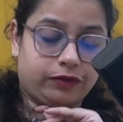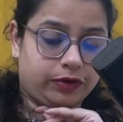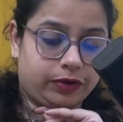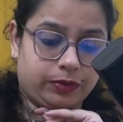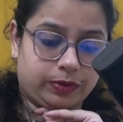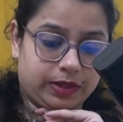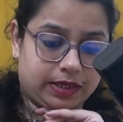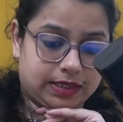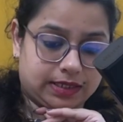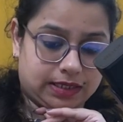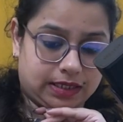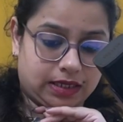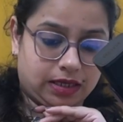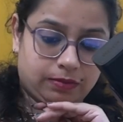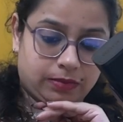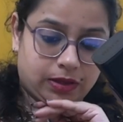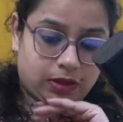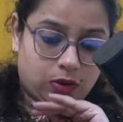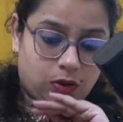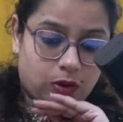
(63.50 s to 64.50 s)
cruelty,
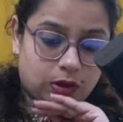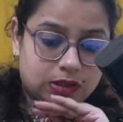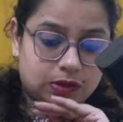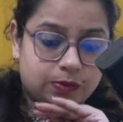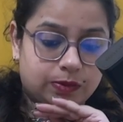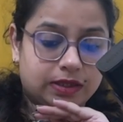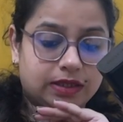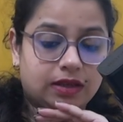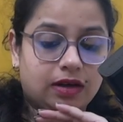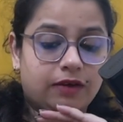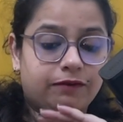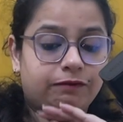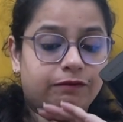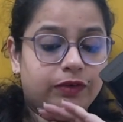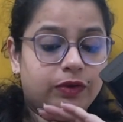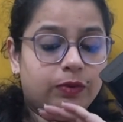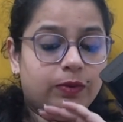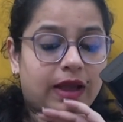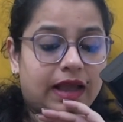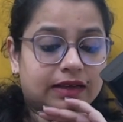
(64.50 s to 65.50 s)
because with a
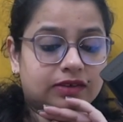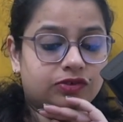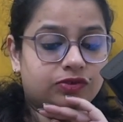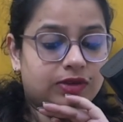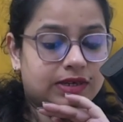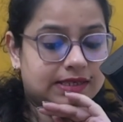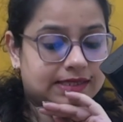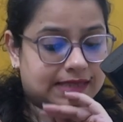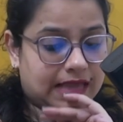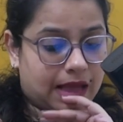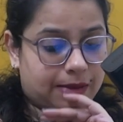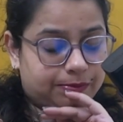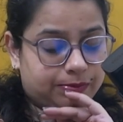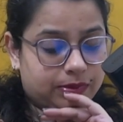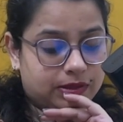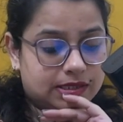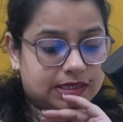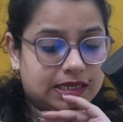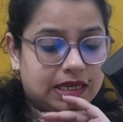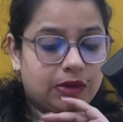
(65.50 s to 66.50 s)
few extra
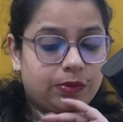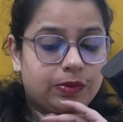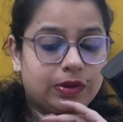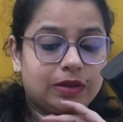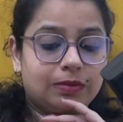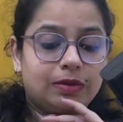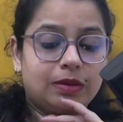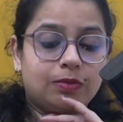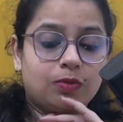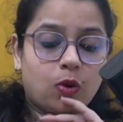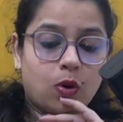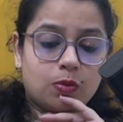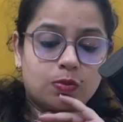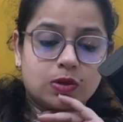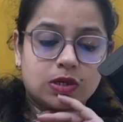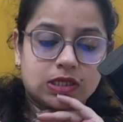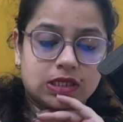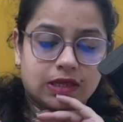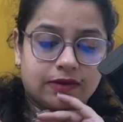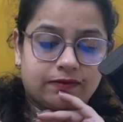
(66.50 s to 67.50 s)
examples, he will be more
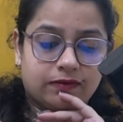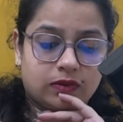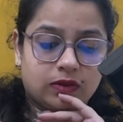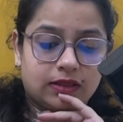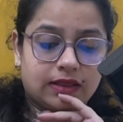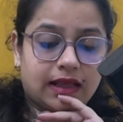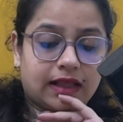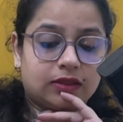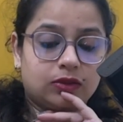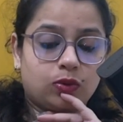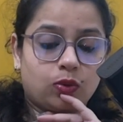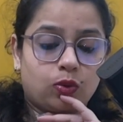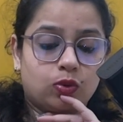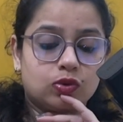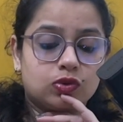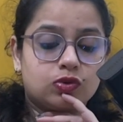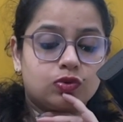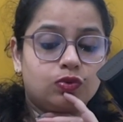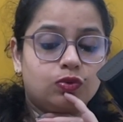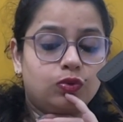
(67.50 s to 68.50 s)
merciful than
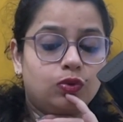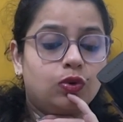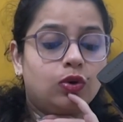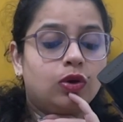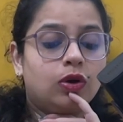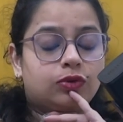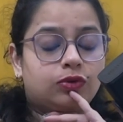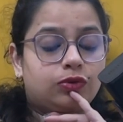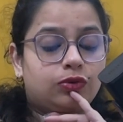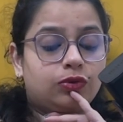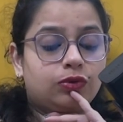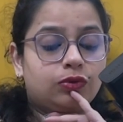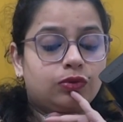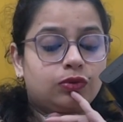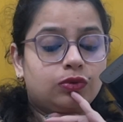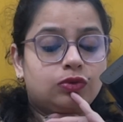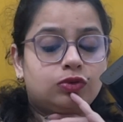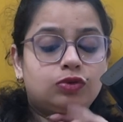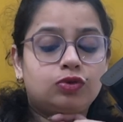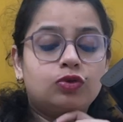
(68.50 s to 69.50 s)
those who,
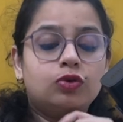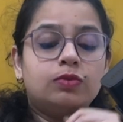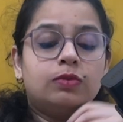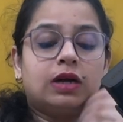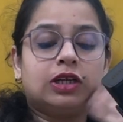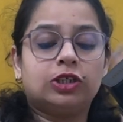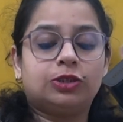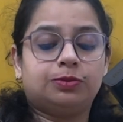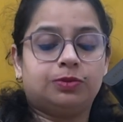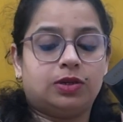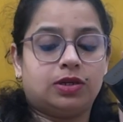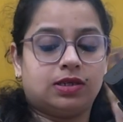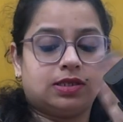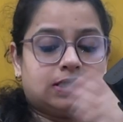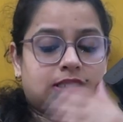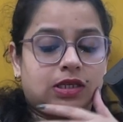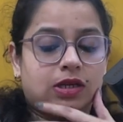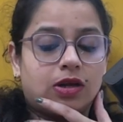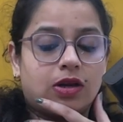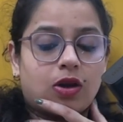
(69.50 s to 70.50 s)
through too much
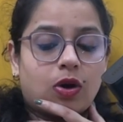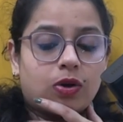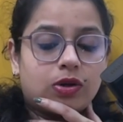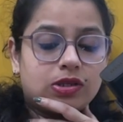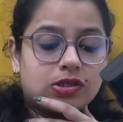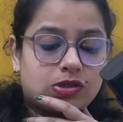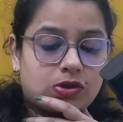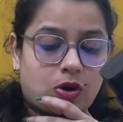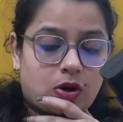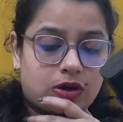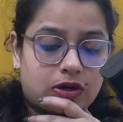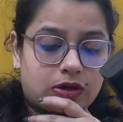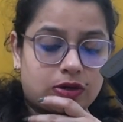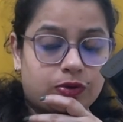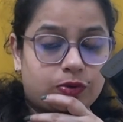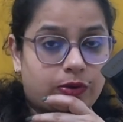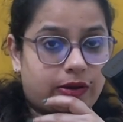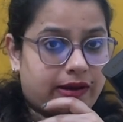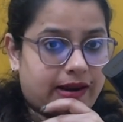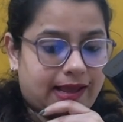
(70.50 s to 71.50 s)
mercy, allow disorder
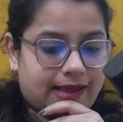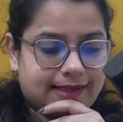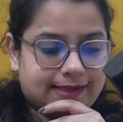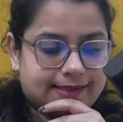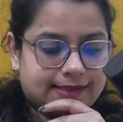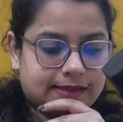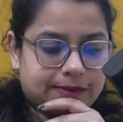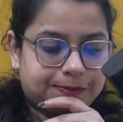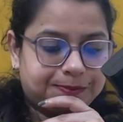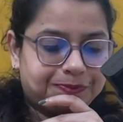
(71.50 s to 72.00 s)
to arise,